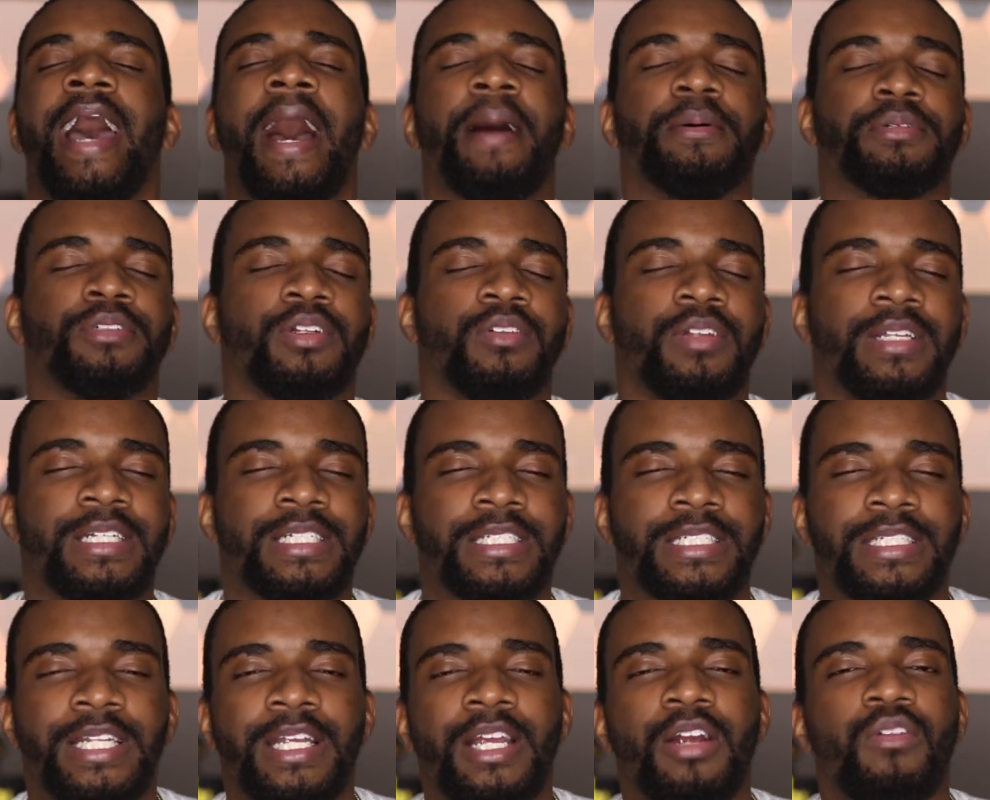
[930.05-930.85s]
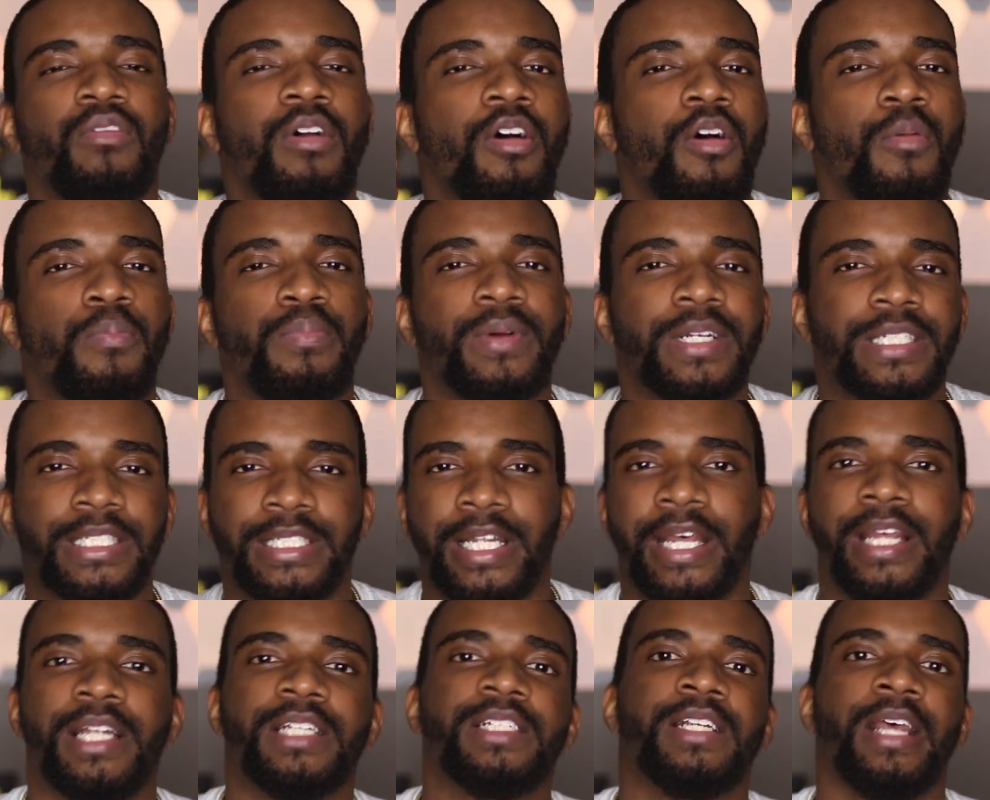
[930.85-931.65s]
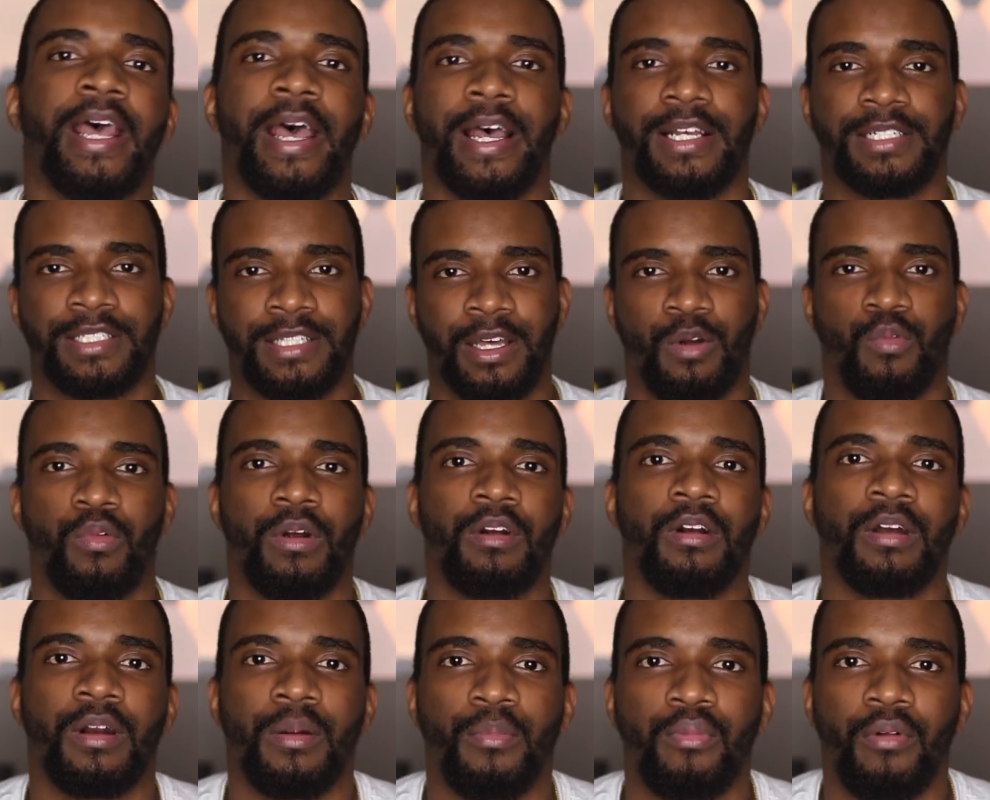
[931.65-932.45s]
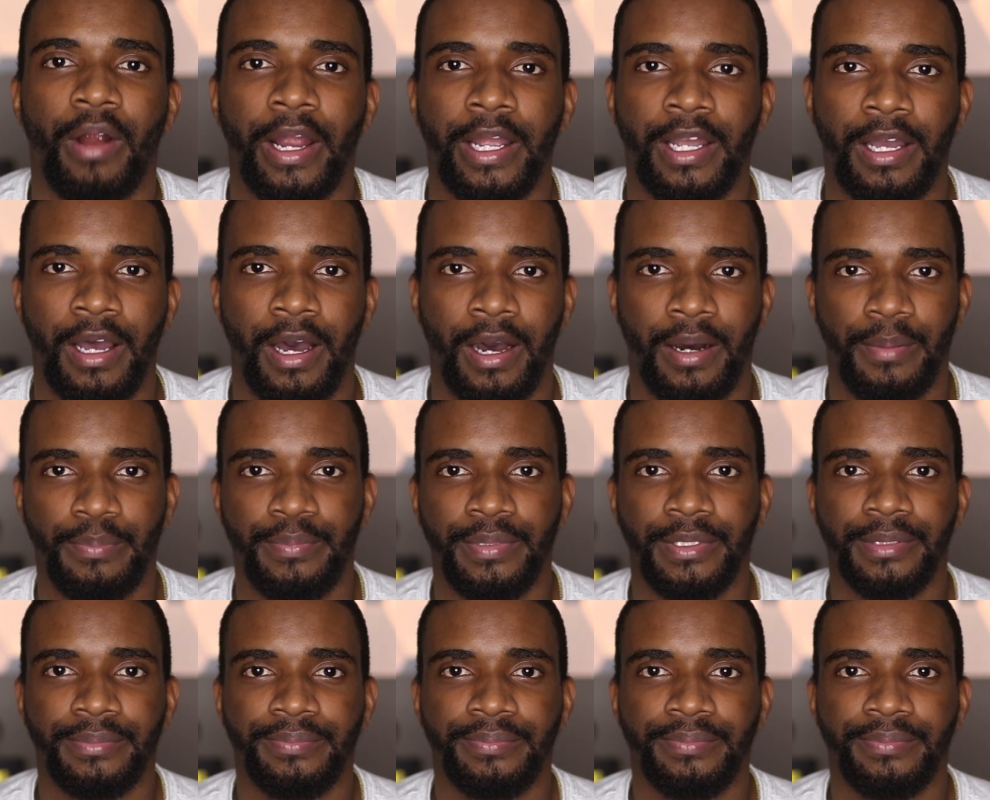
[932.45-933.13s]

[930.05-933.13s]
absolutely zero percent chance that we're going to break up.